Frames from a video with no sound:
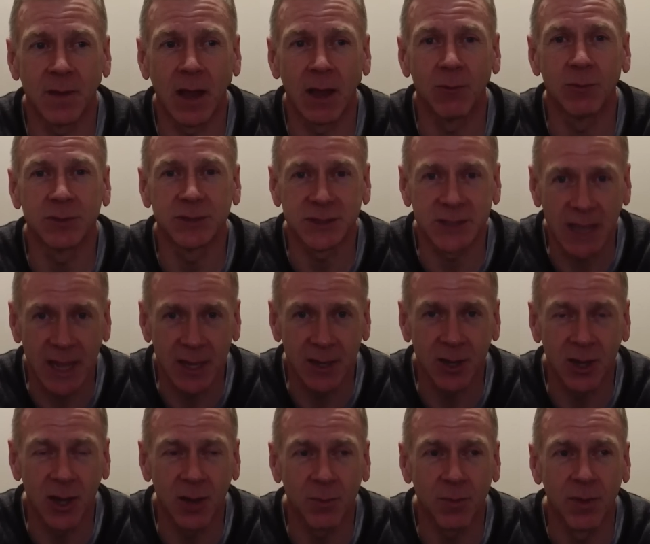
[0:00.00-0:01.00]
would sign
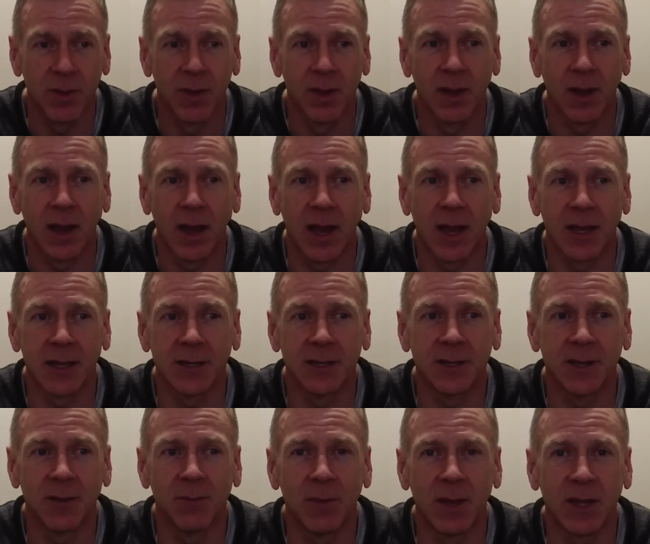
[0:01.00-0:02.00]
up.
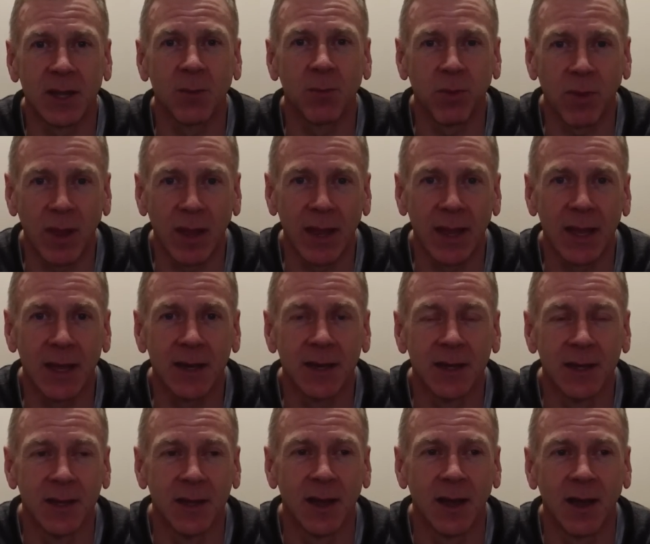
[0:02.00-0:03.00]
I'd make a plan
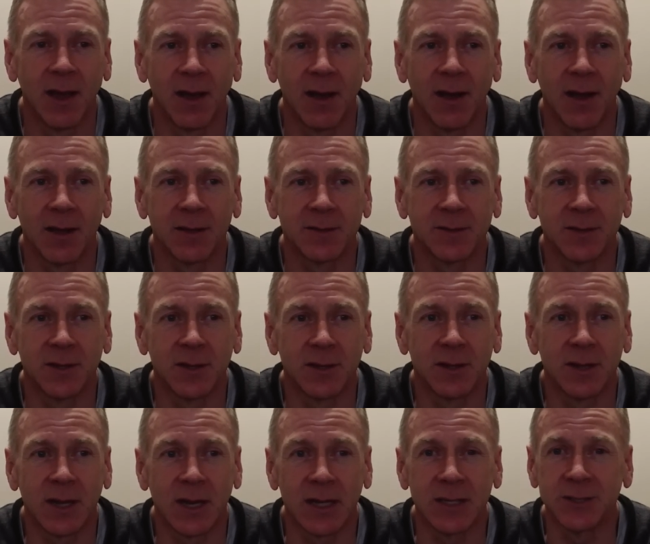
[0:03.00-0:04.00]
to
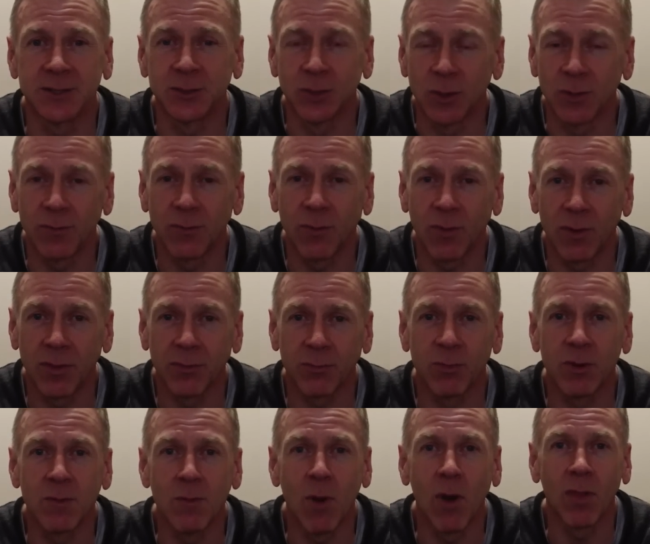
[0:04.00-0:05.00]
at least do it for a
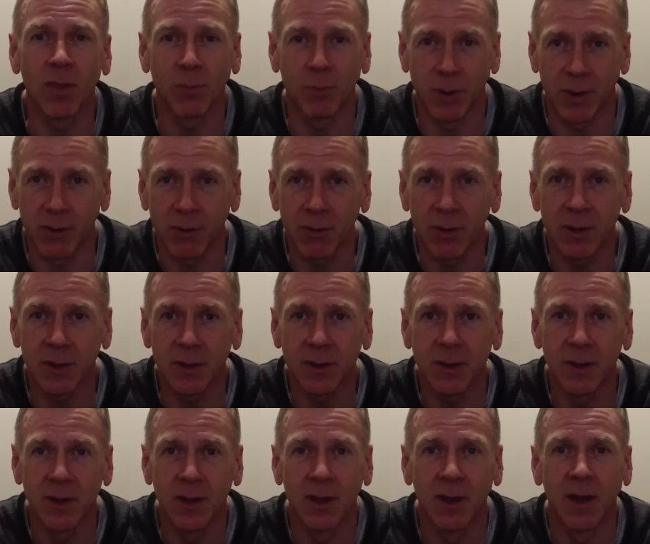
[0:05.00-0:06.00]
3-month period,
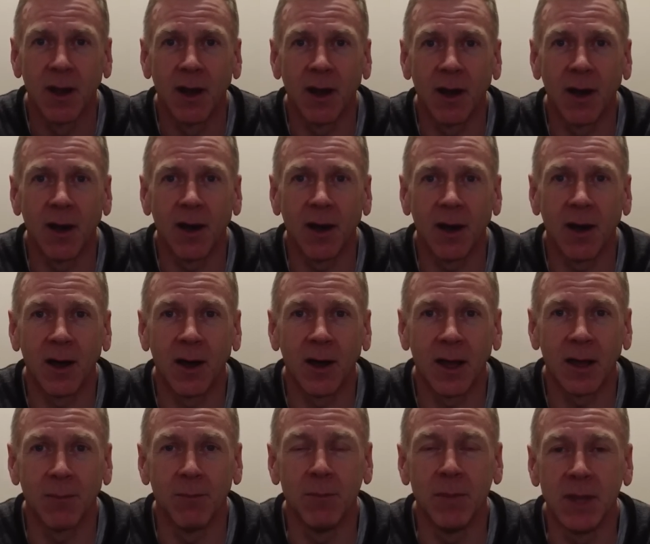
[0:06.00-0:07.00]

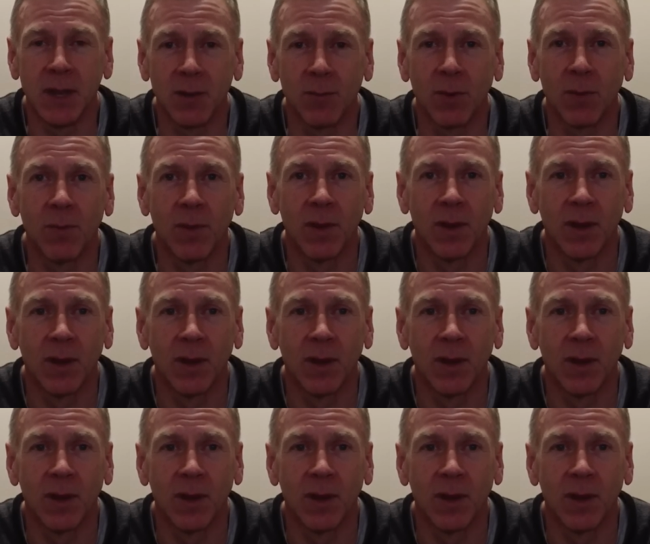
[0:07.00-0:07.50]
a minimum.